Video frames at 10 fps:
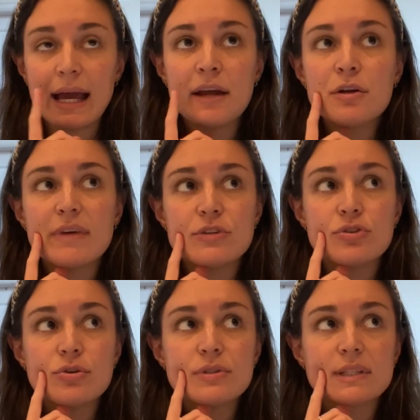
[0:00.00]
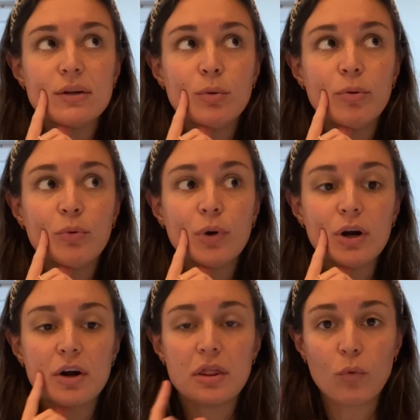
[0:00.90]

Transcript: end of a two syllable word,